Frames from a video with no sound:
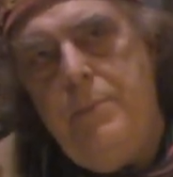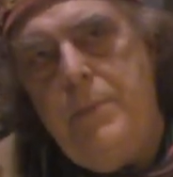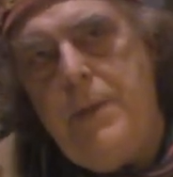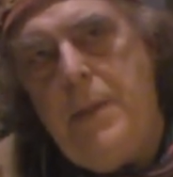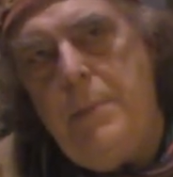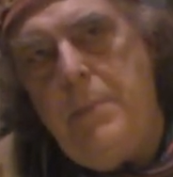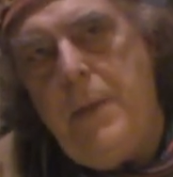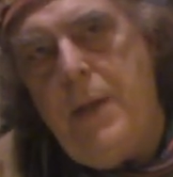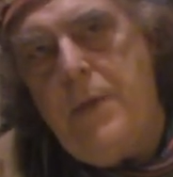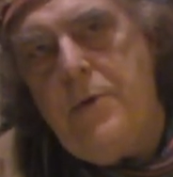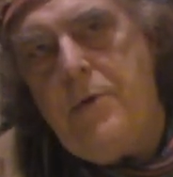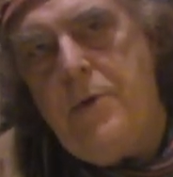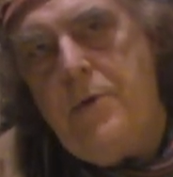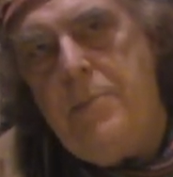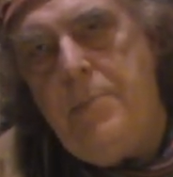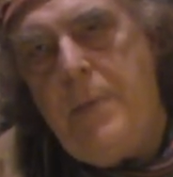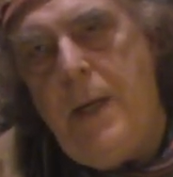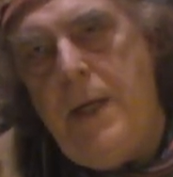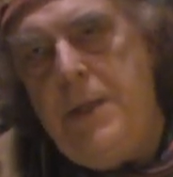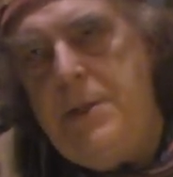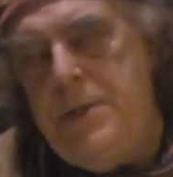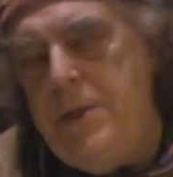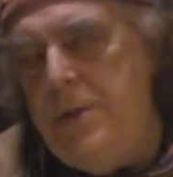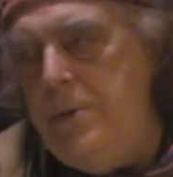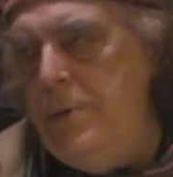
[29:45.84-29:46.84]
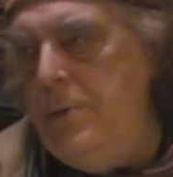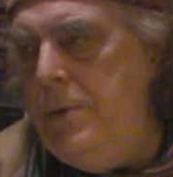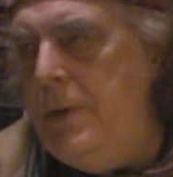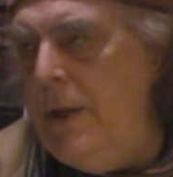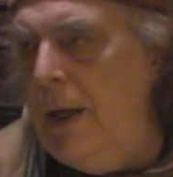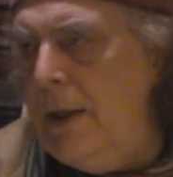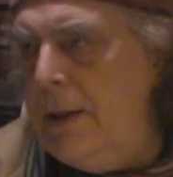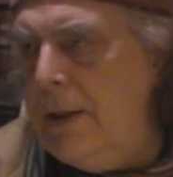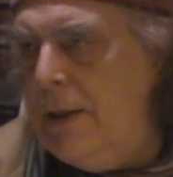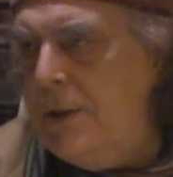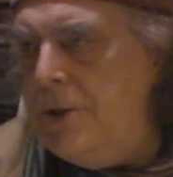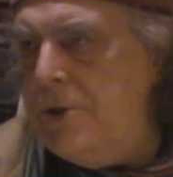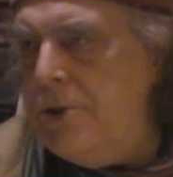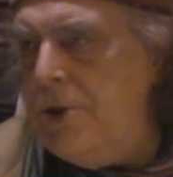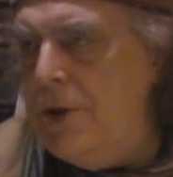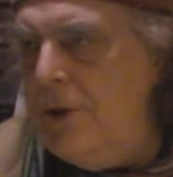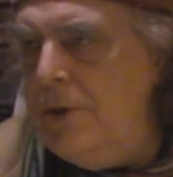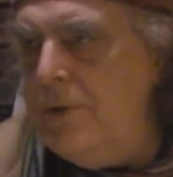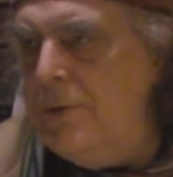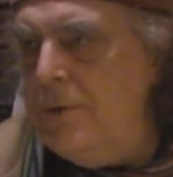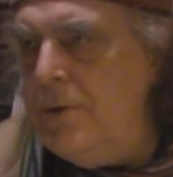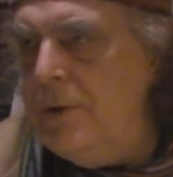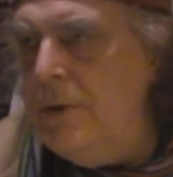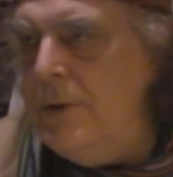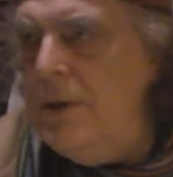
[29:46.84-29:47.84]
mother of my two youngest
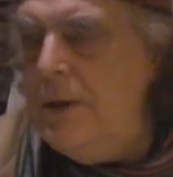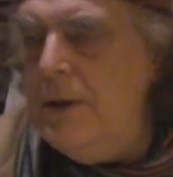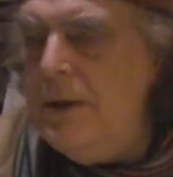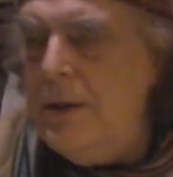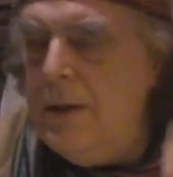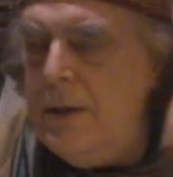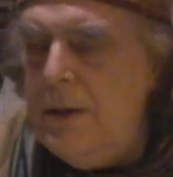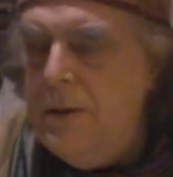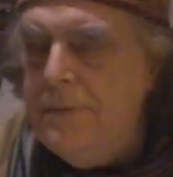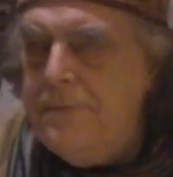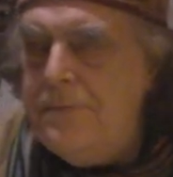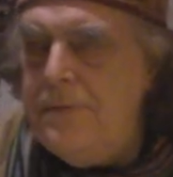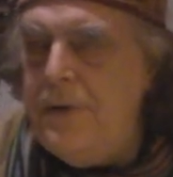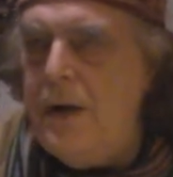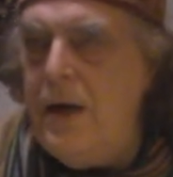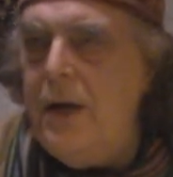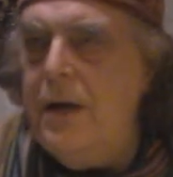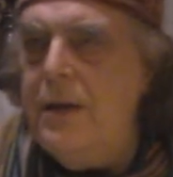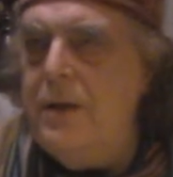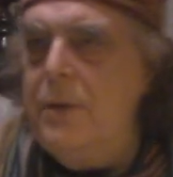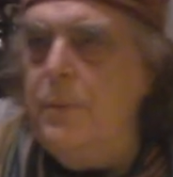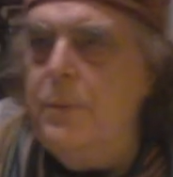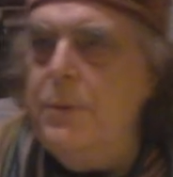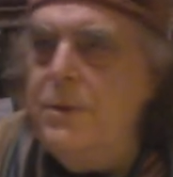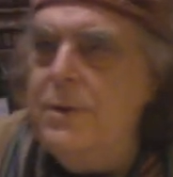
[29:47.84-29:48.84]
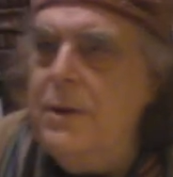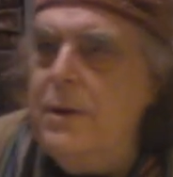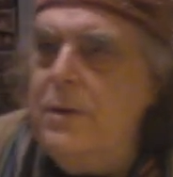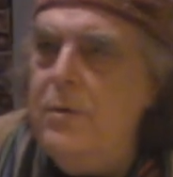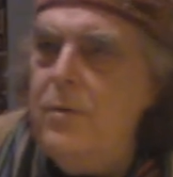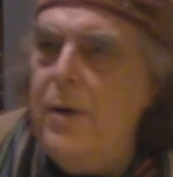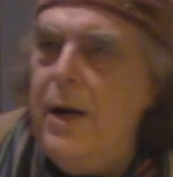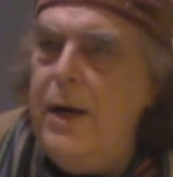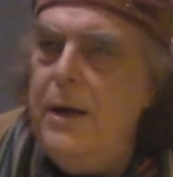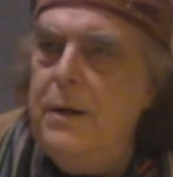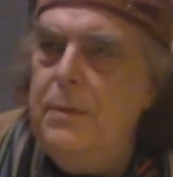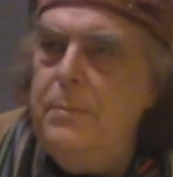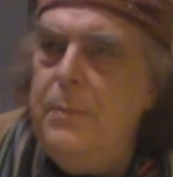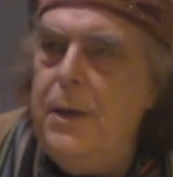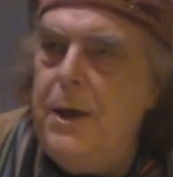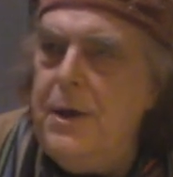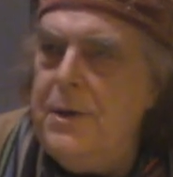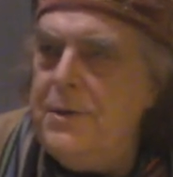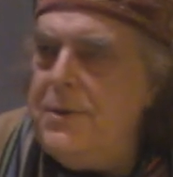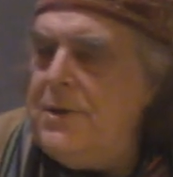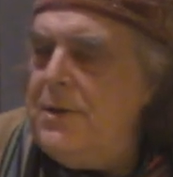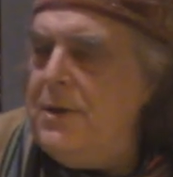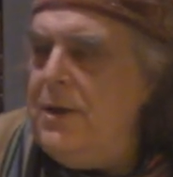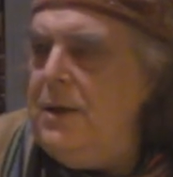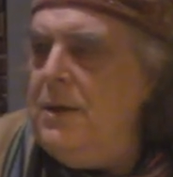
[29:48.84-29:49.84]
children, her father was a Grand
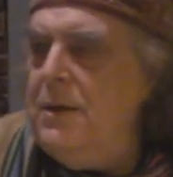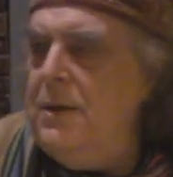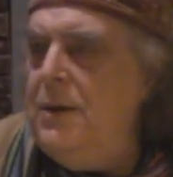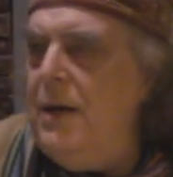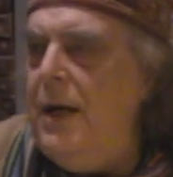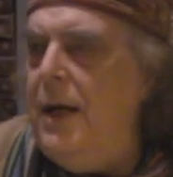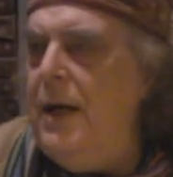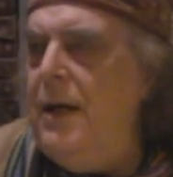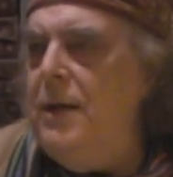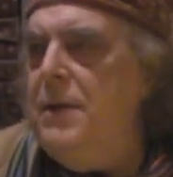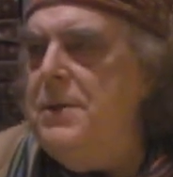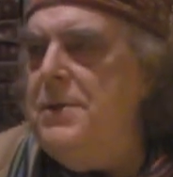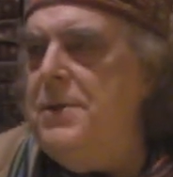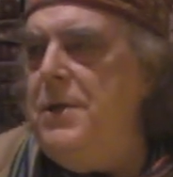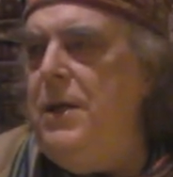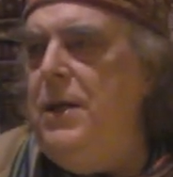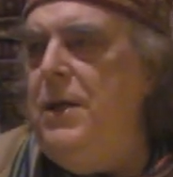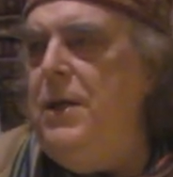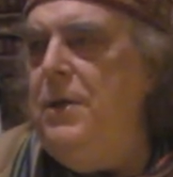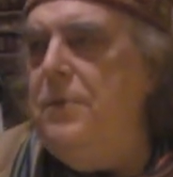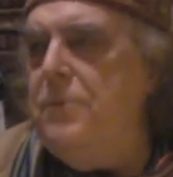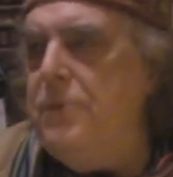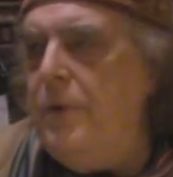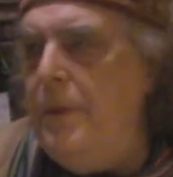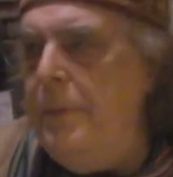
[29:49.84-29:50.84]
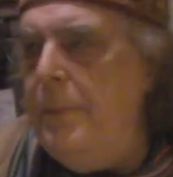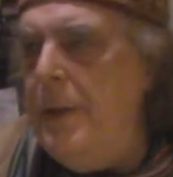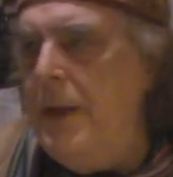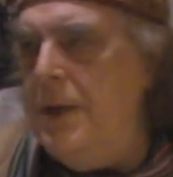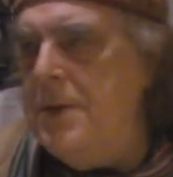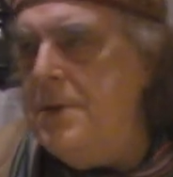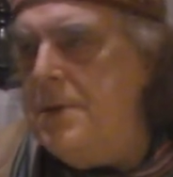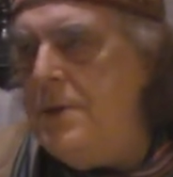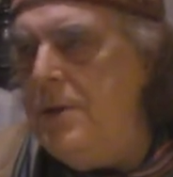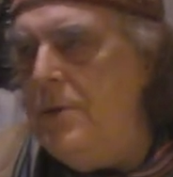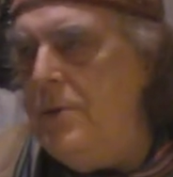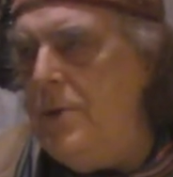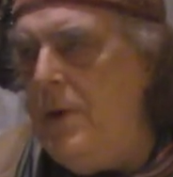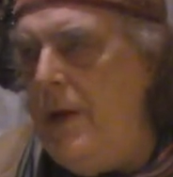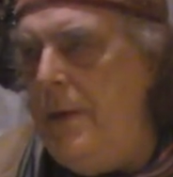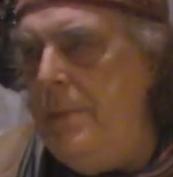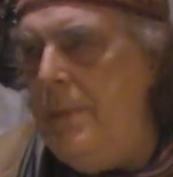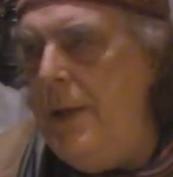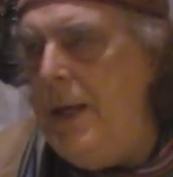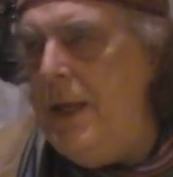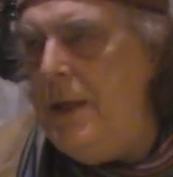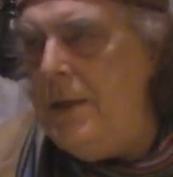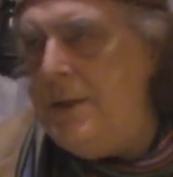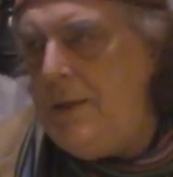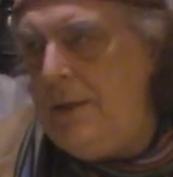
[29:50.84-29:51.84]
Master and a senior Freemason who I
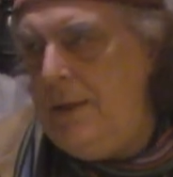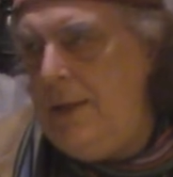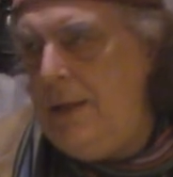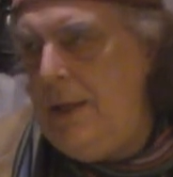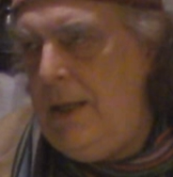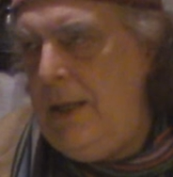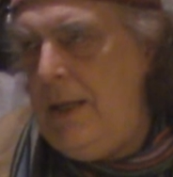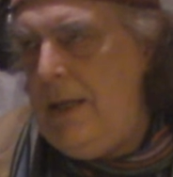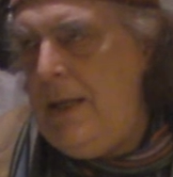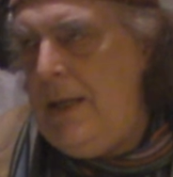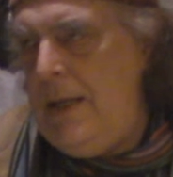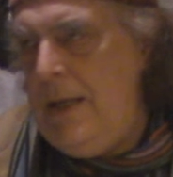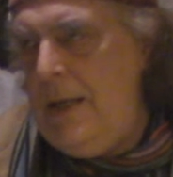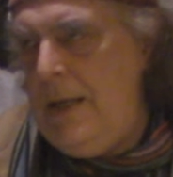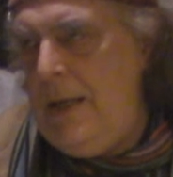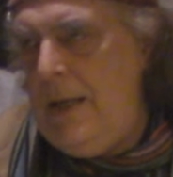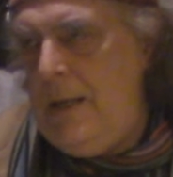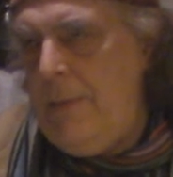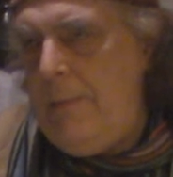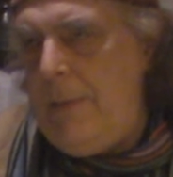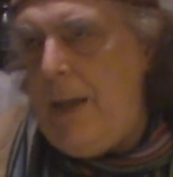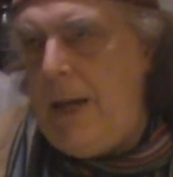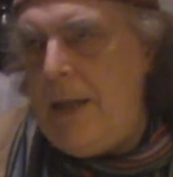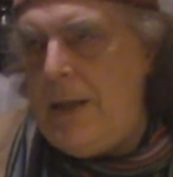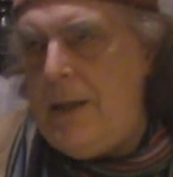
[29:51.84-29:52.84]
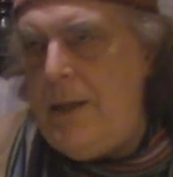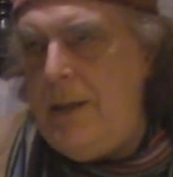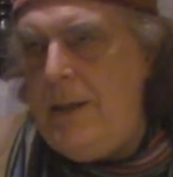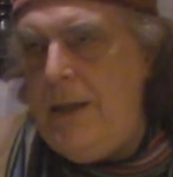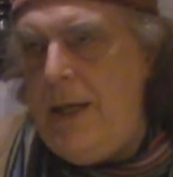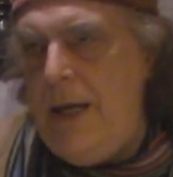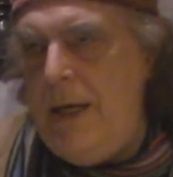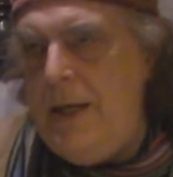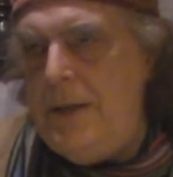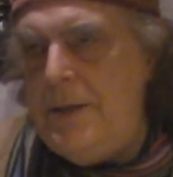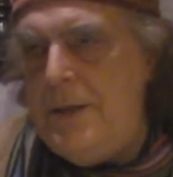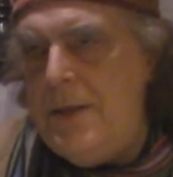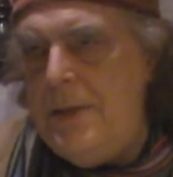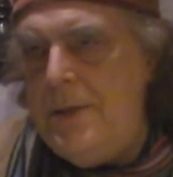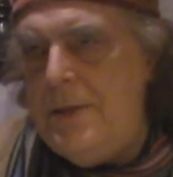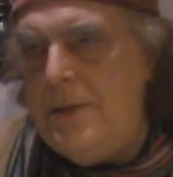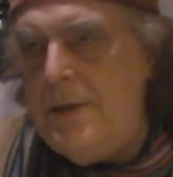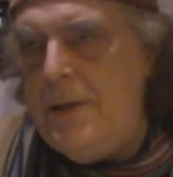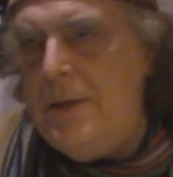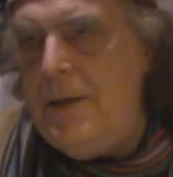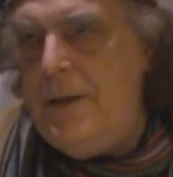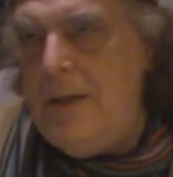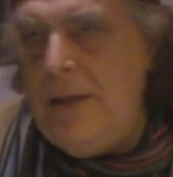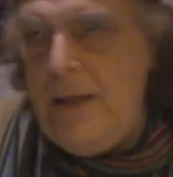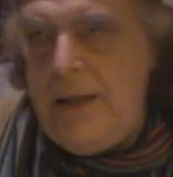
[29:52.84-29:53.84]
met back in the 80s
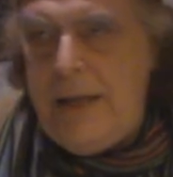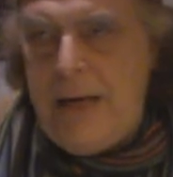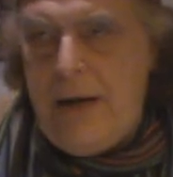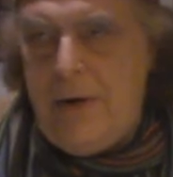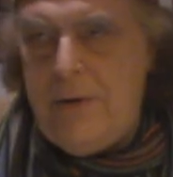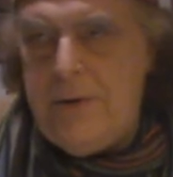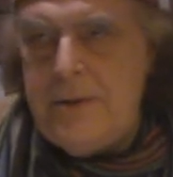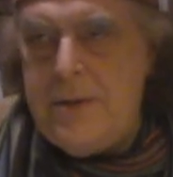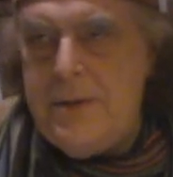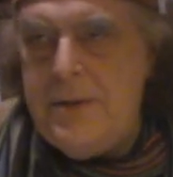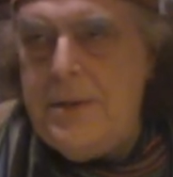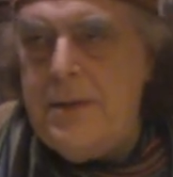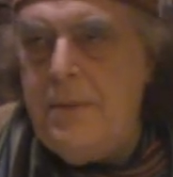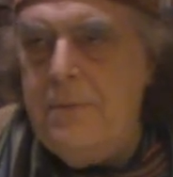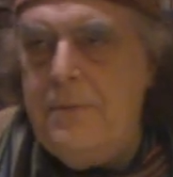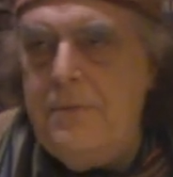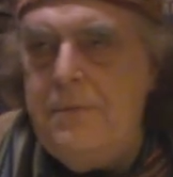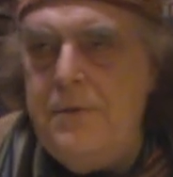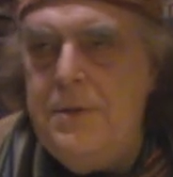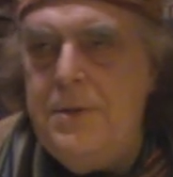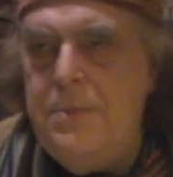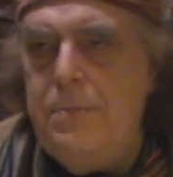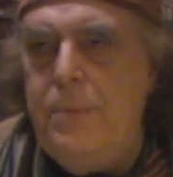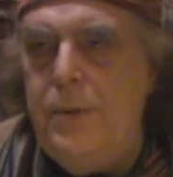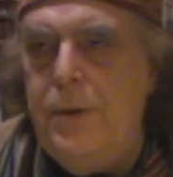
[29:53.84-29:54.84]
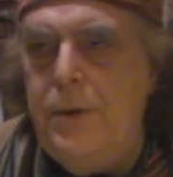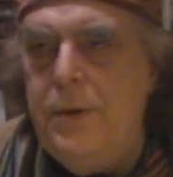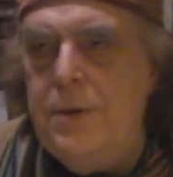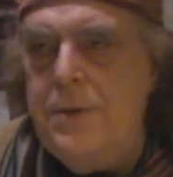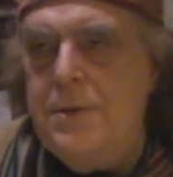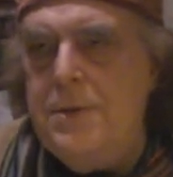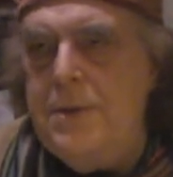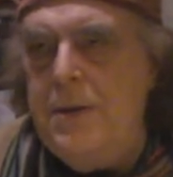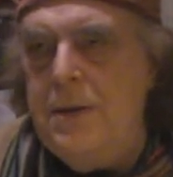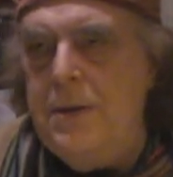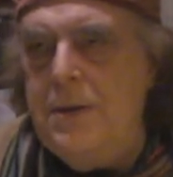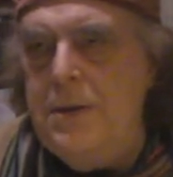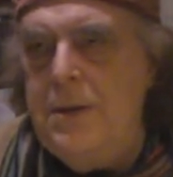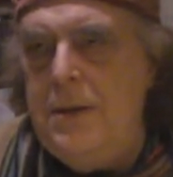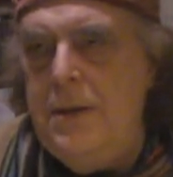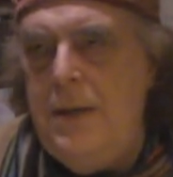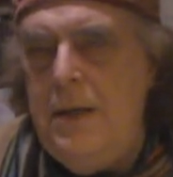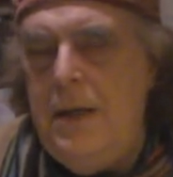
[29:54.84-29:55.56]
and inherited some of his books and